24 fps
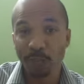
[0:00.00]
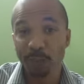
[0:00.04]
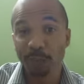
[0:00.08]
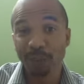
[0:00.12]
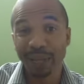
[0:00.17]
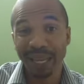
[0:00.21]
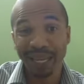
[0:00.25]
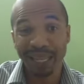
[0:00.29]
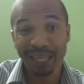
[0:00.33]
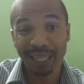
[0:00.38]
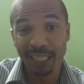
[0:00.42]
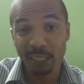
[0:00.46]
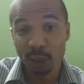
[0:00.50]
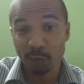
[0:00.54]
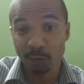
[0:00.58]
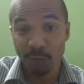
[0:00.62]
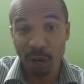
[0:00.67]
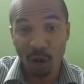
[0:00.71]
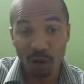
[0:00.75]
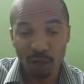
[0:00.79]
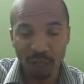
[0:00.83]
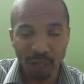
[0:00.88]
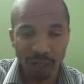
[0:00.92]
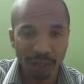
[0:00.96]
People like Chris
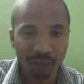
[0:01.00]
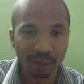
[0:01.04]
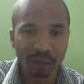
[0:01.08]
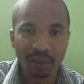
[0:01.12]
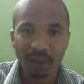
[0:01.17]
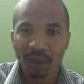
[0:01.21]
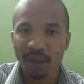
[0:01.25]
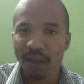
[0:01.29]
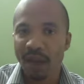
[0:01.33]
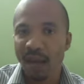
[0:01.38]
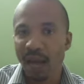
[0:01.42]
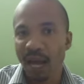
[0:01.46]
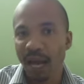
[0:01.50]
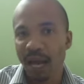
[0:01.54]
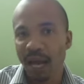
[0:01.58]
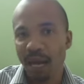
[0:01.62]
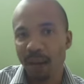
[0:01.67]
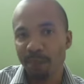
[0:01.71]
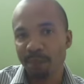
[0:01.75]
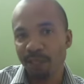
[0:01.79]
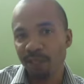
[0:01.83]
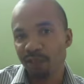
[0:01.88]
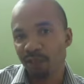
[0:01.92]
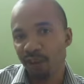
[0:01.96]
Brogan
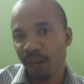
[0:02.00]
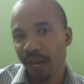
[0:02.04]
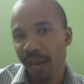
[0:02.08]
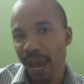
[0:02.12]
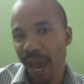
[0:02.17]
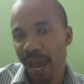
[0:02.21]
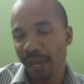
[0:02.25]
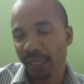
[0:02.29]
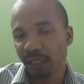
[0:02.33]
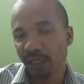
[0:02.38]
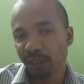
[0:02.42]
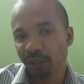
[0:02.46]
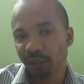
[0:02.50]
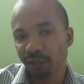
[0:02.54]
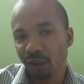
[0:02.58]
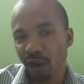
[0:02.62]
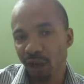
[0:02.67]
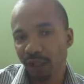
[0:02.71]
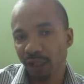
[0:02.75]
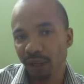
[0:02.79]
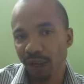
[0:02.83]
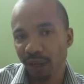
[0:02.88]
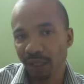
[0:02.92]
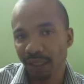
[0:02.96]
is very active
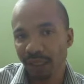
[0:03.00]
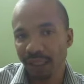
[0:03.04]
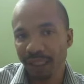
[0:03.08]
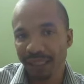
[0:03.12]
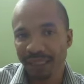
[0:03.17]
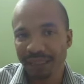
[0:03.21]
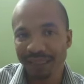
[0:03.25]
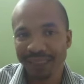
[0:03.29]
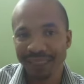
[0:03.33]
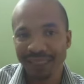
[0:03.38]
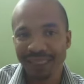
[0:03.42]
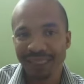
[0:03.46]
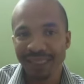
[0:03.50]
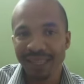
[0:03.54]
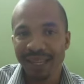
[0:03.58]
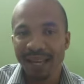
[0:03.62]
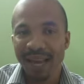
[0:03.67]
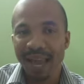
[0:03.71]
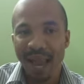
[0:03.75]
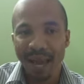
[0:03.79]
on LinkedIn,